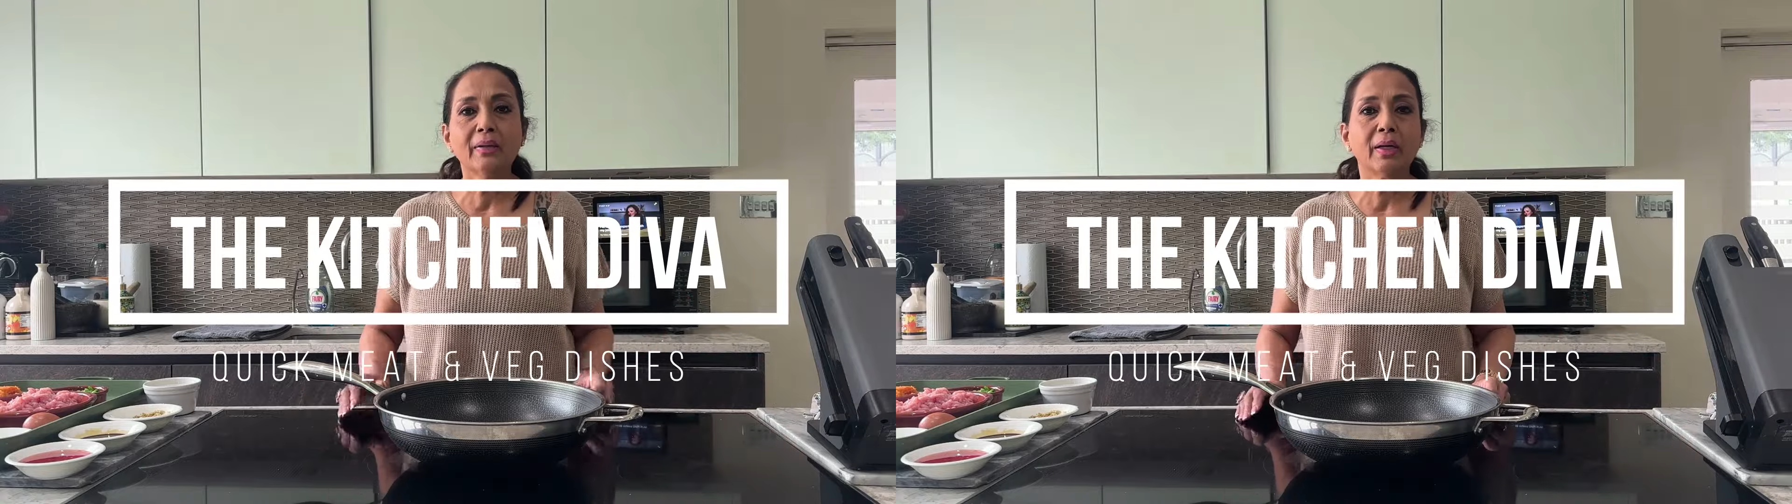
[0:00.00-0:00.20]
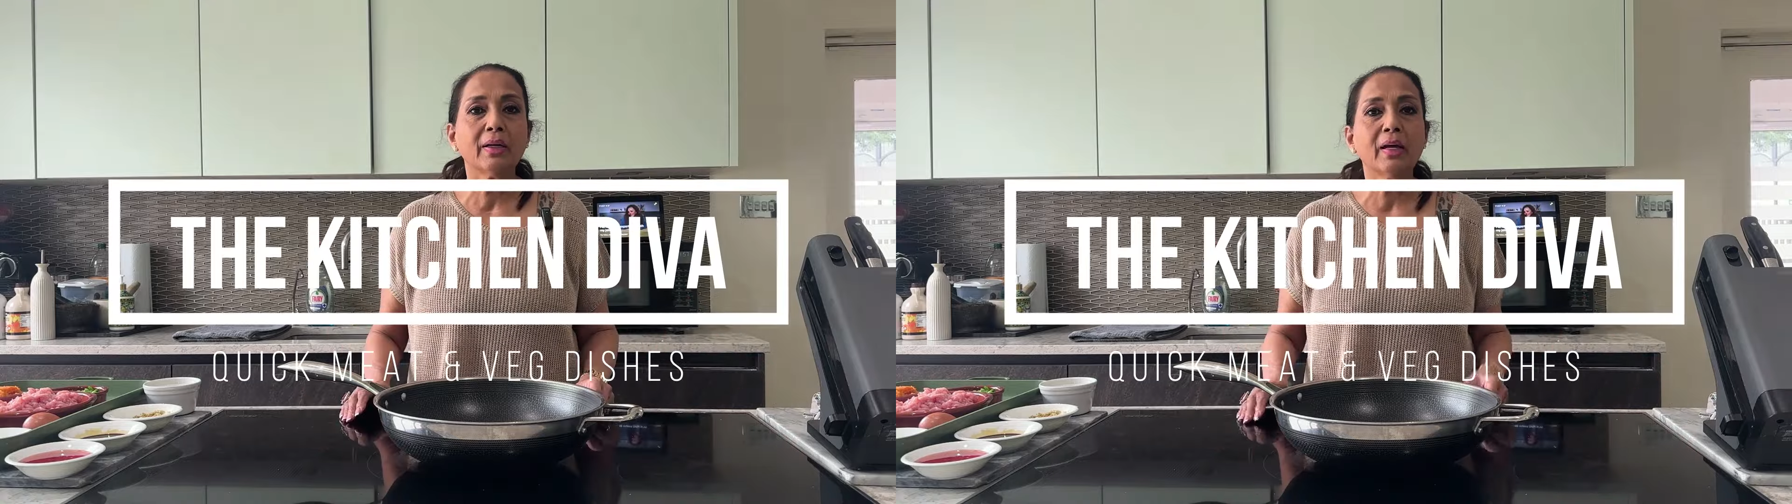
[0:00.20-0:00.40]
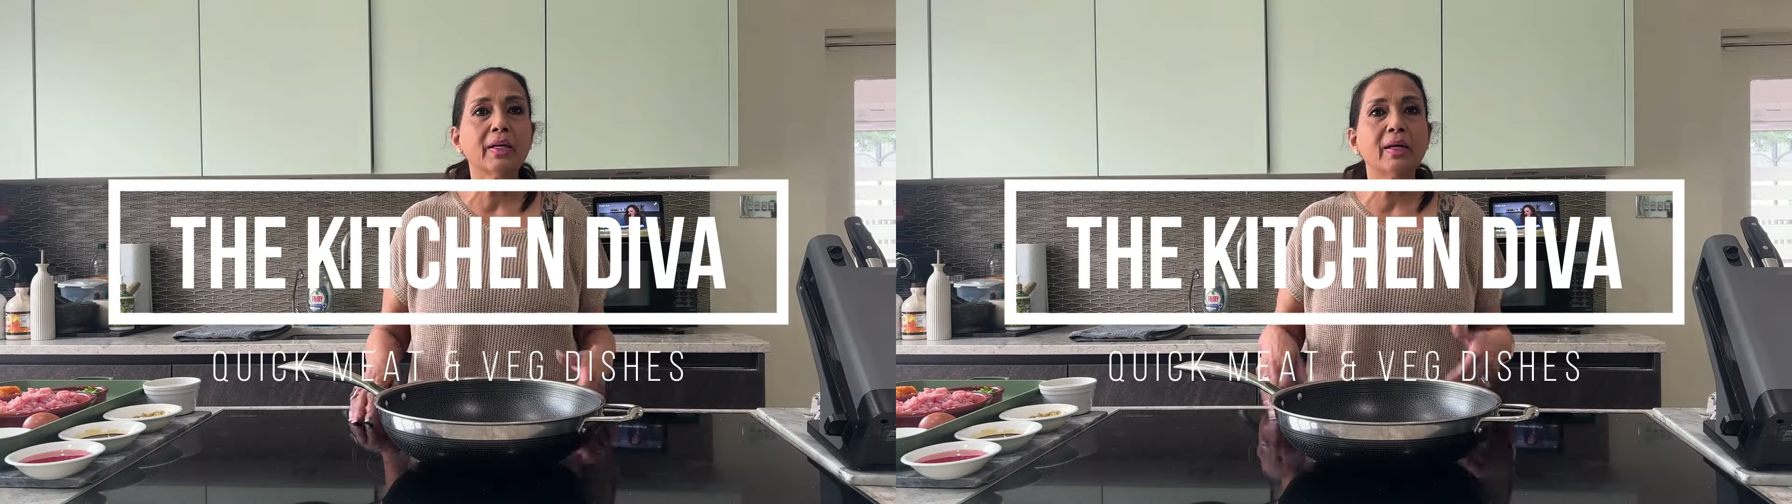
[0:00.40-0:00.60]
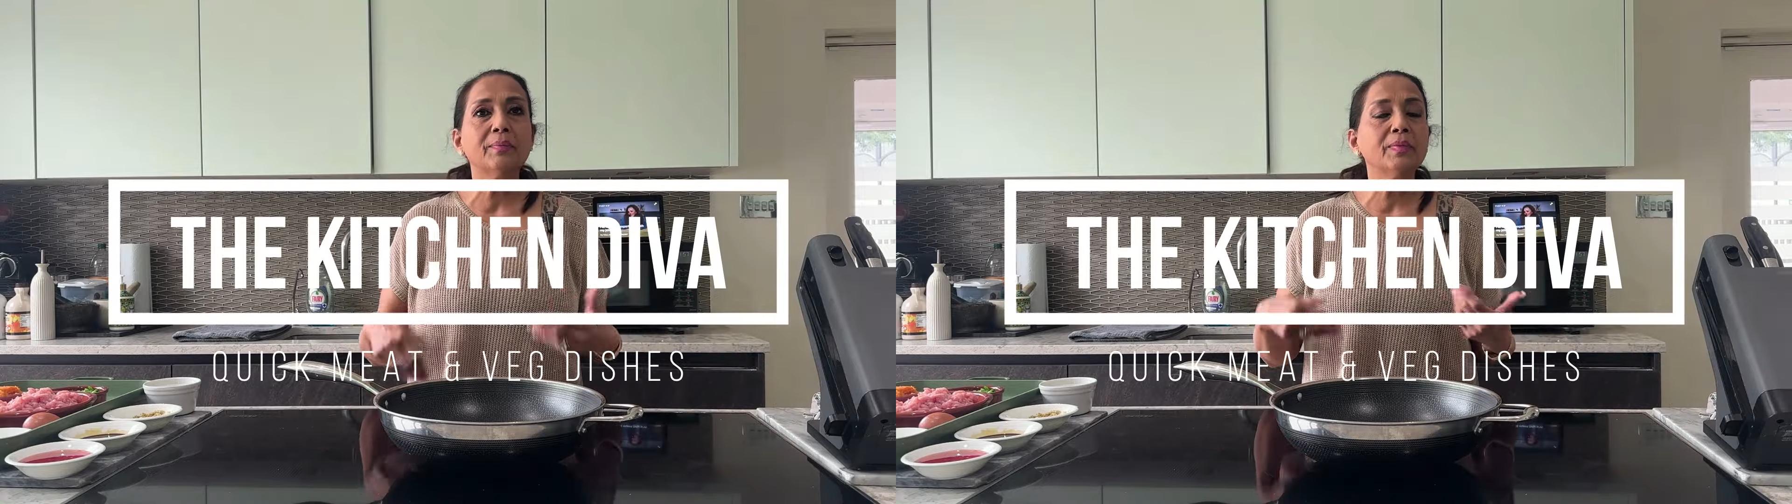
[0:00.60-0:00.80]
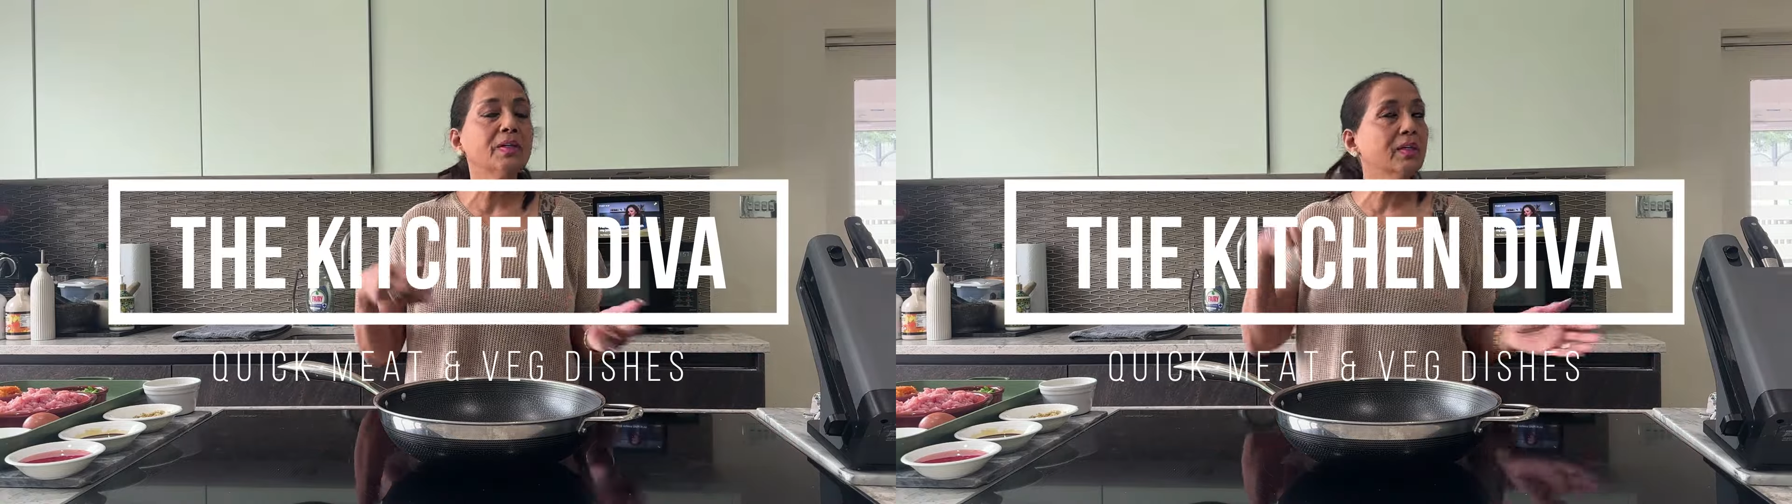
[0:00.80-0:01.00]
And I
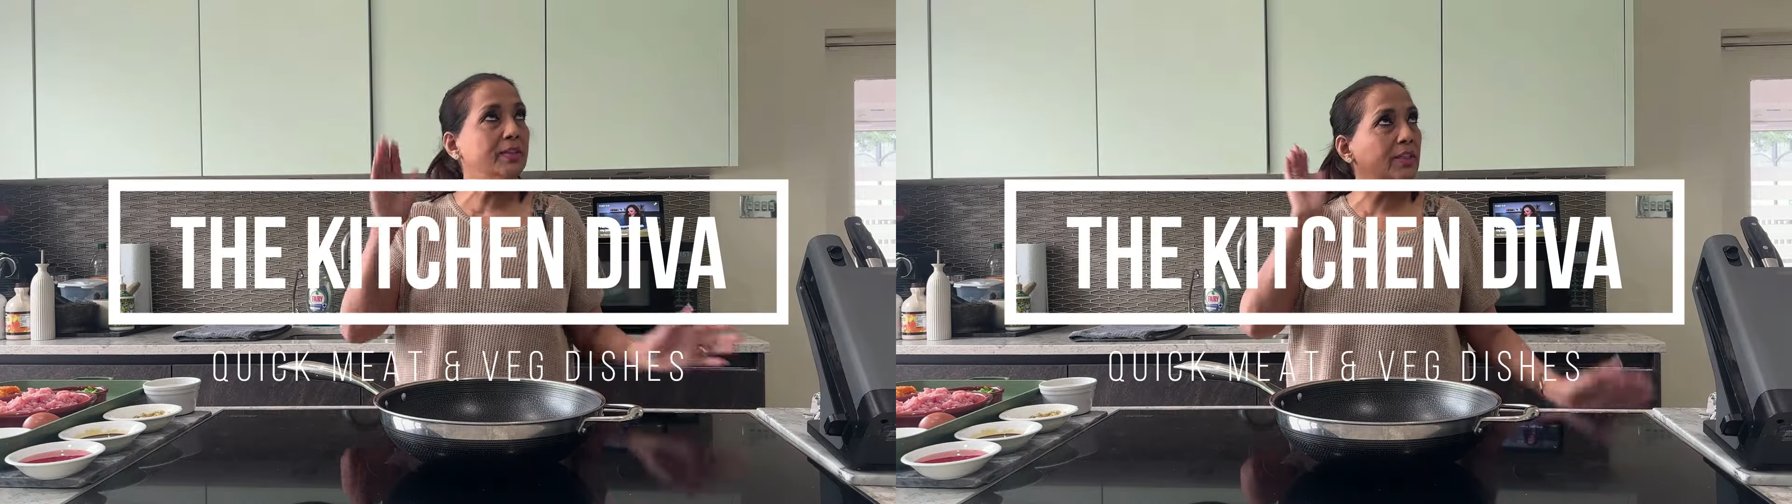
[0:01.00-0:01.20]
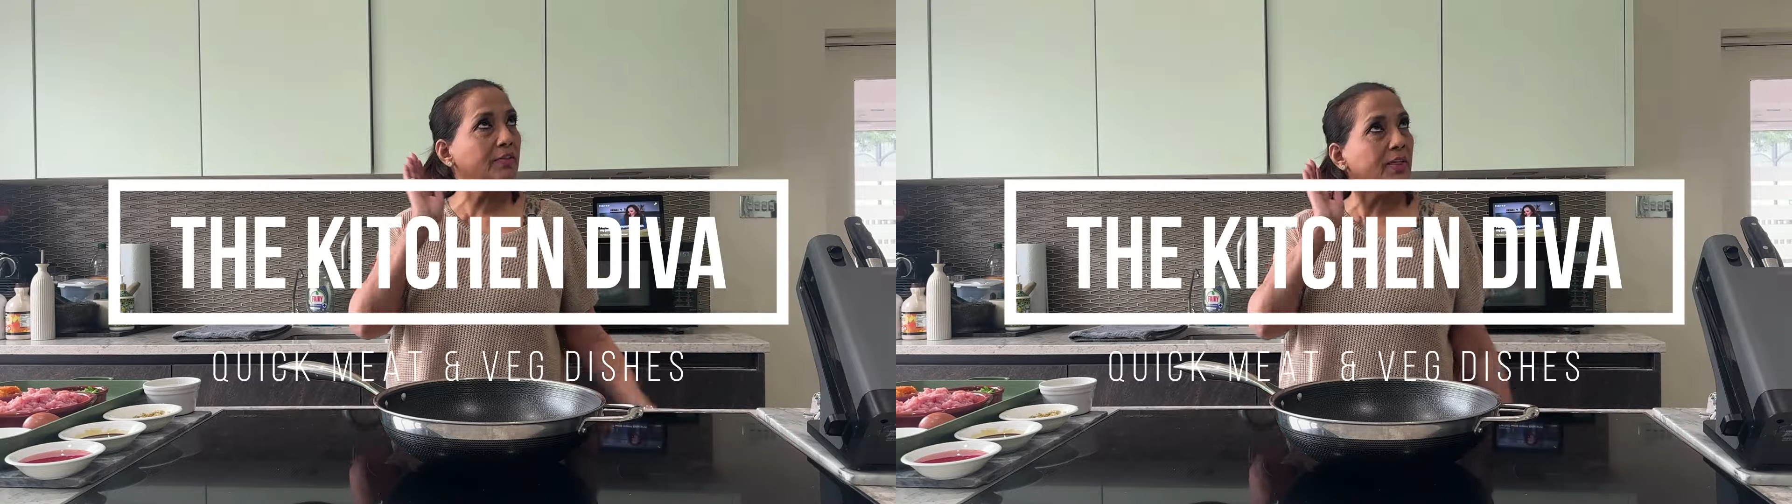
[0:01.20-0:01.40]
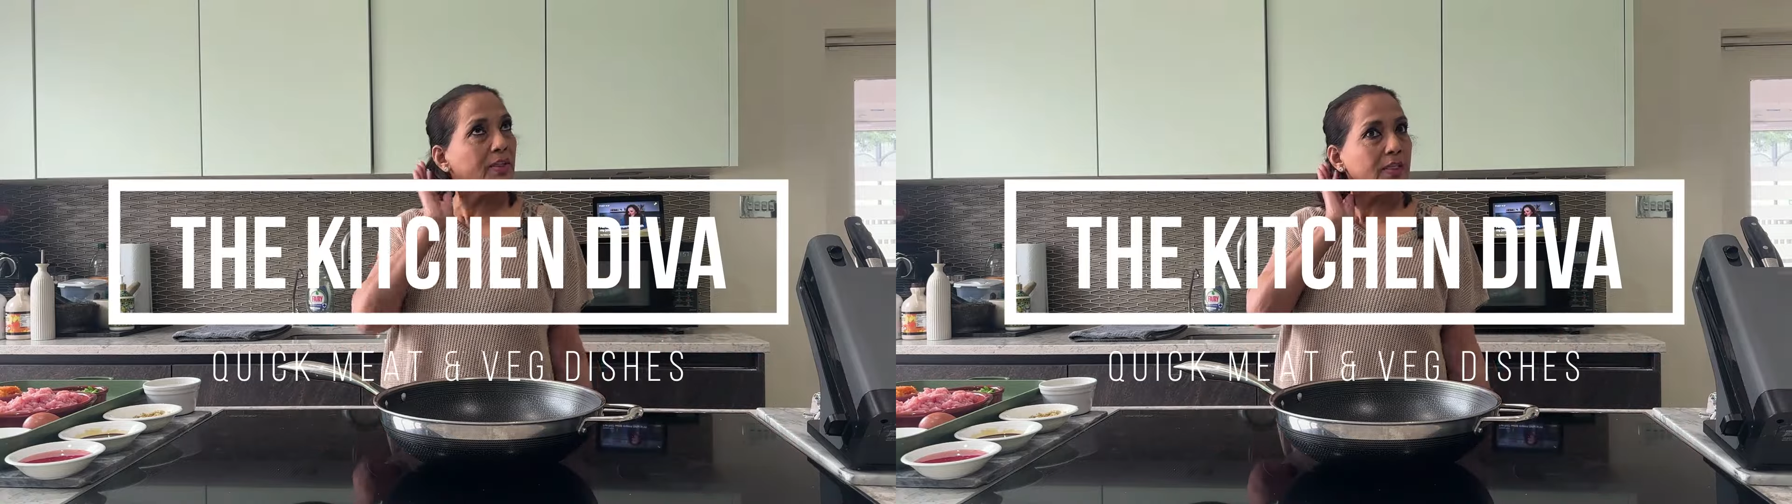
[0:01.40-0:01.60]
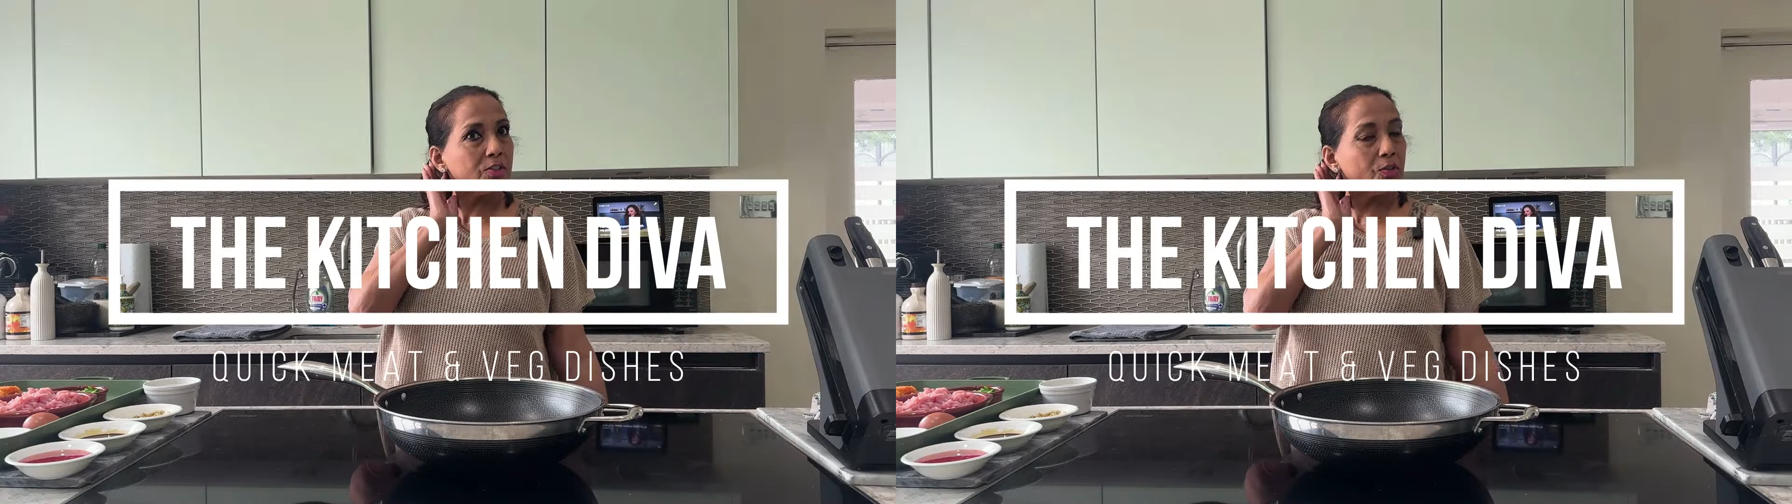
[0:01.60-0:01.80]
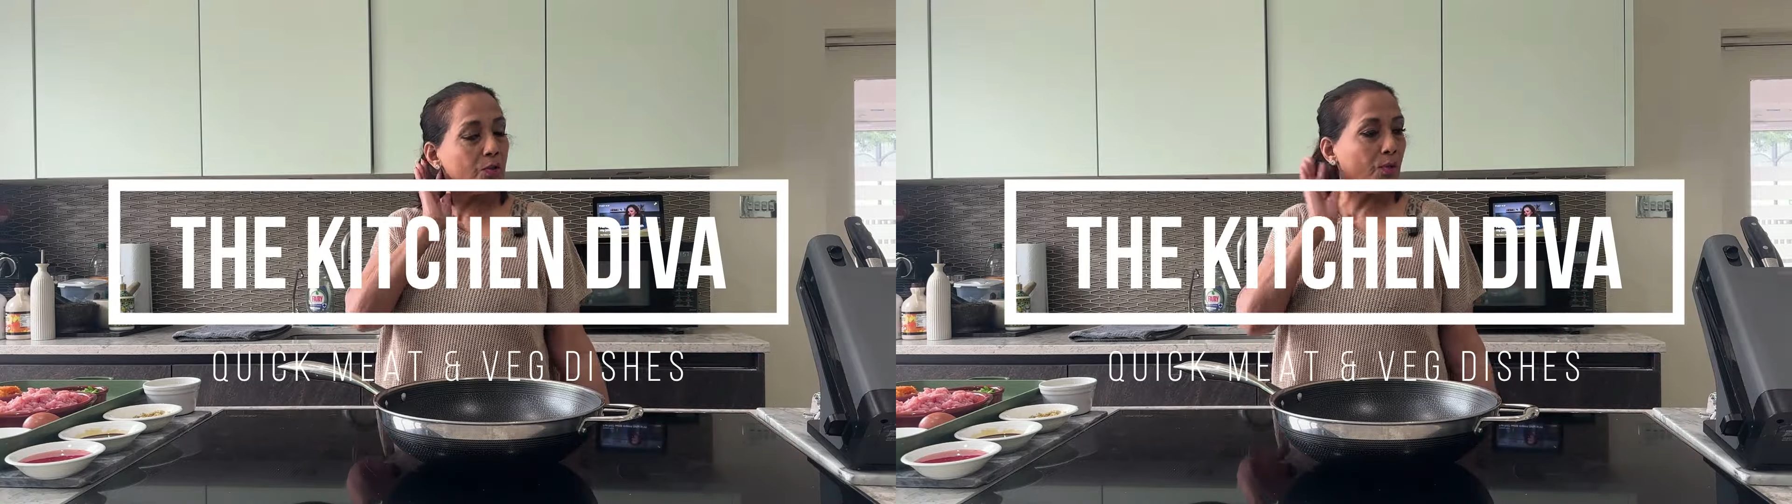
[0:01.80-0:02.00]
am a diva, as
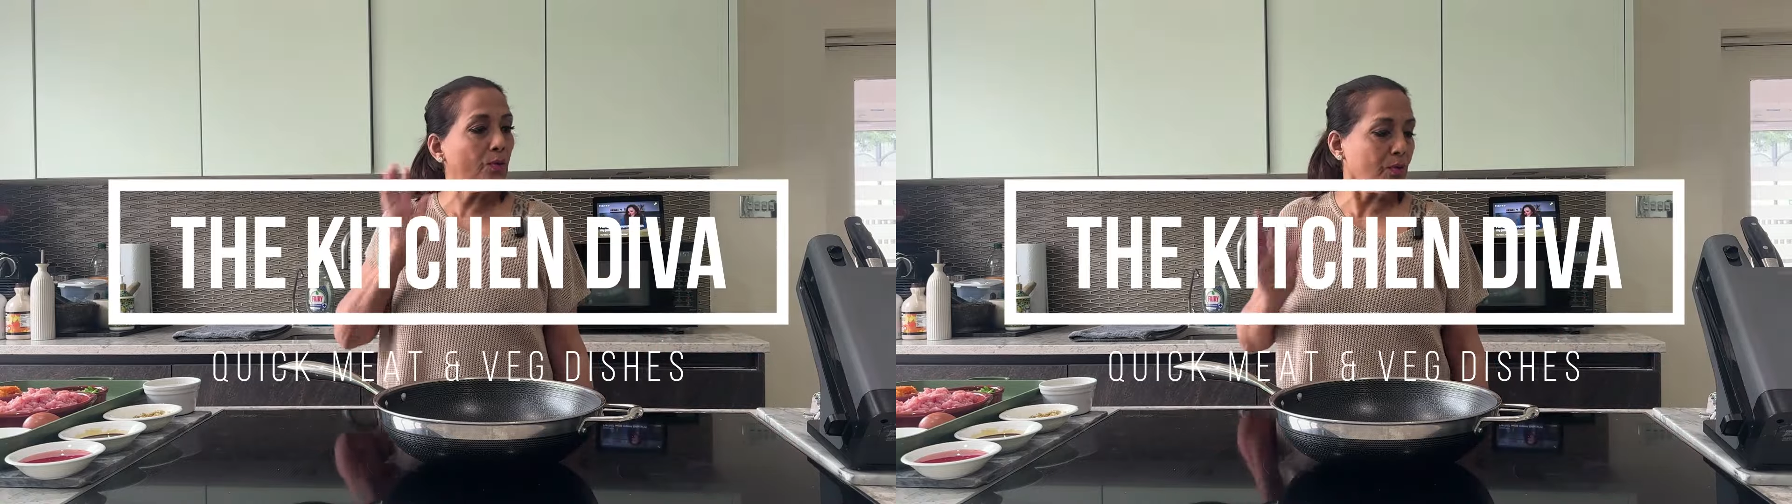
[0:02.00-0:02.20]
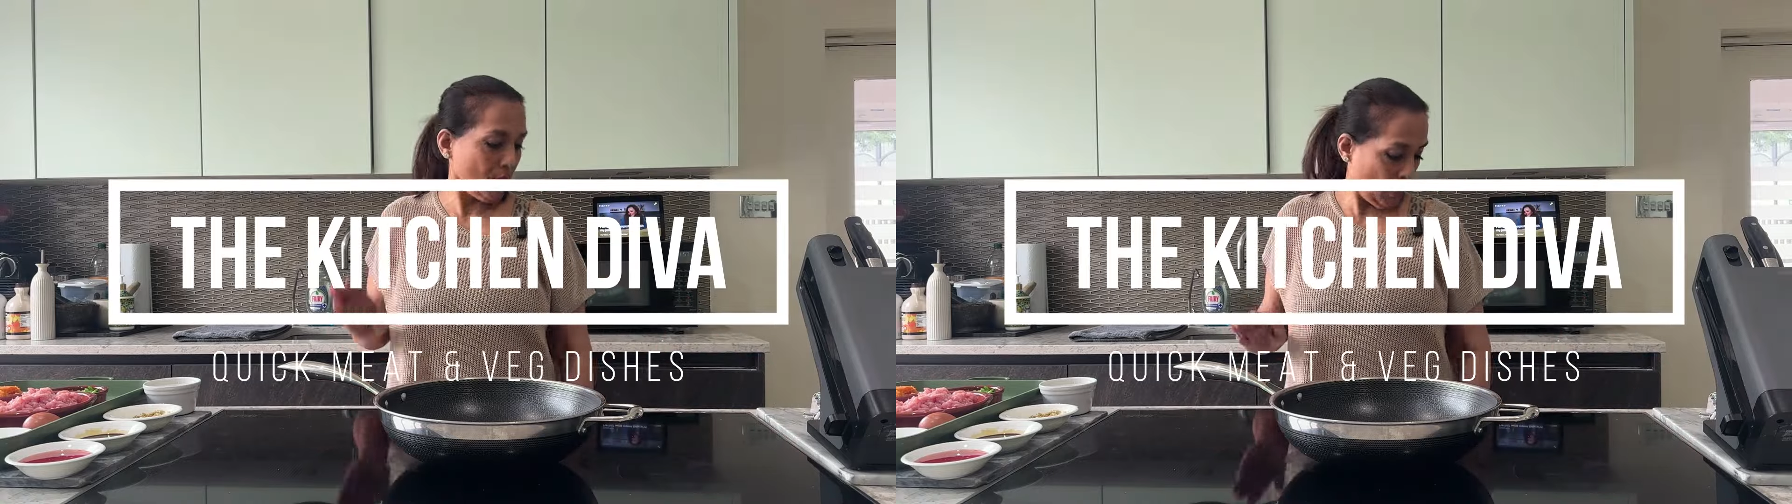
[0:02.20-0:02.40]
you know.